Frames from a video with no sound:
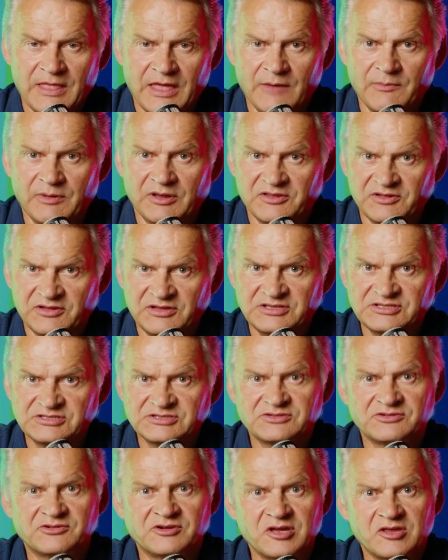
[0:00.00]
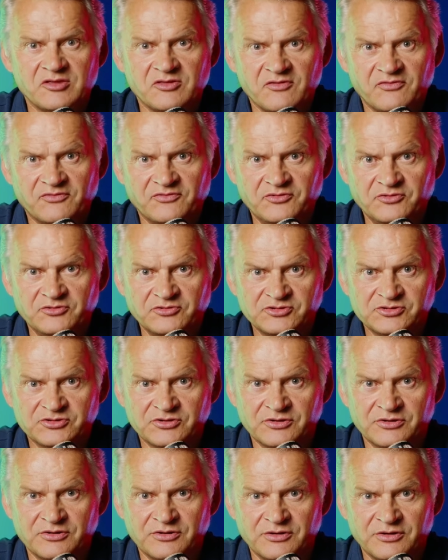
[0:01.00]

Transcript: about the history and the future